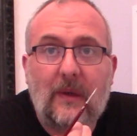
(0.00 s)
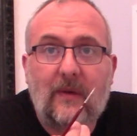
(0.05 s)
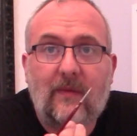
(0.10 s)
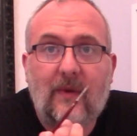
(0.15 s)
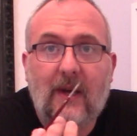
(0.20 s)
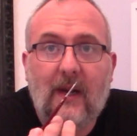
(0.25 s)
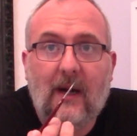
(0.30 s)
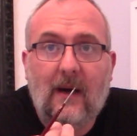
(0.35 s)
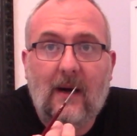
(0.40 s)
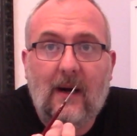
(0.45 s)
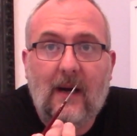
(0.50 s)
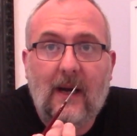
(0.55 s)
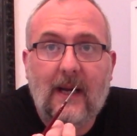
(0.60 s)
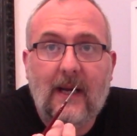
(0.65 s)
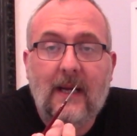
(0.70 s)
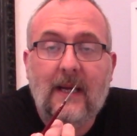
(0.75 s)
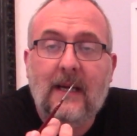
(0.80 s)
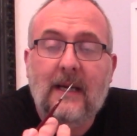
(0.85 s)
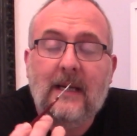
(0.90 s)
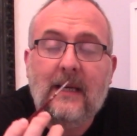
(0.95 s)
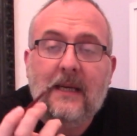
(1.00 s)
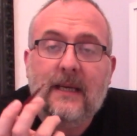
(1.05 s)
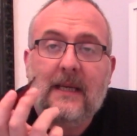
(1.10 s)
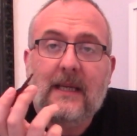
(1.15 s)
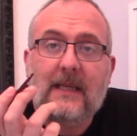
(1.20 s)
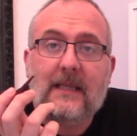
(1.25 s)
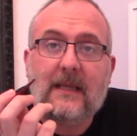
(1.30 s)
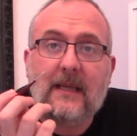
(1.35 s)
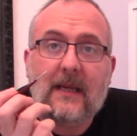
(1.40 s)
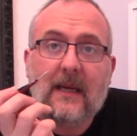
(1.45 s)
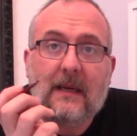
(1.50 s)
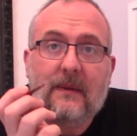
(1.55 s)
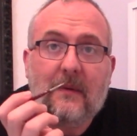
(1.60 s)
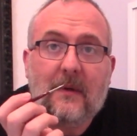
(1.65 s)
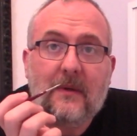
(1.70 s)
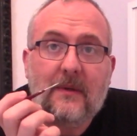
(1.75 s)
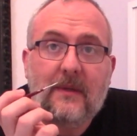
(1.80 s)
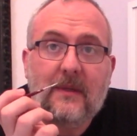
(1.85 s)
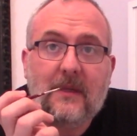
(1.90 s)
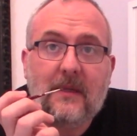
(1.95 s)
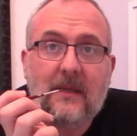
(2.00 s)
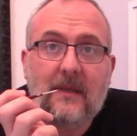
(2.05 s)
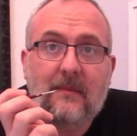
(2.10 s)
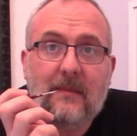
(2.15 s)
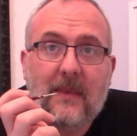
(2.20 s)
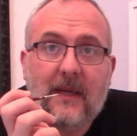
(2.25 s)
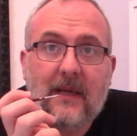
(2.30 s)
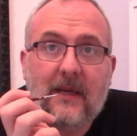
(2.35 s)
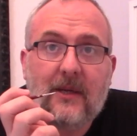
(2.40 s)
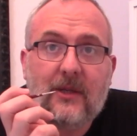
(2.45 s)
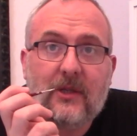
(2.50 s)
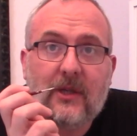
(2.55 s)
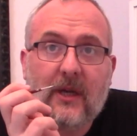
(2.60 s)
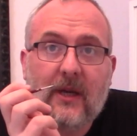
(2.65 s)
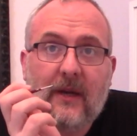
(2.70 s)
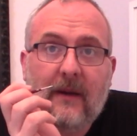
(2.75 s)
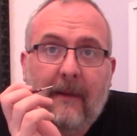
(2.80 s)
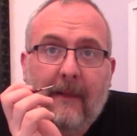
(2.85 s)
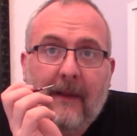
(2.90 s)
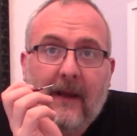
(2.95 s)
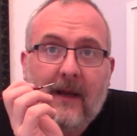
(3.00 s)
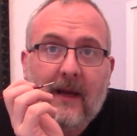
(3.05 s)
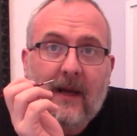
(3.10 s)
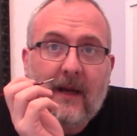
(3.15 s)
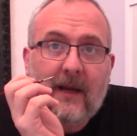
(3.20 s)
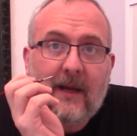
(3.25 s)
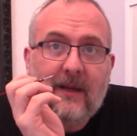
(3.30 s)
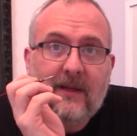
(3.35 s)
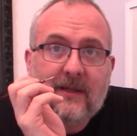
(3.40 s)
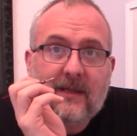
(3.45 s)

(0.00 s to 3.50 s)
of an eye, is to go onto the miniature and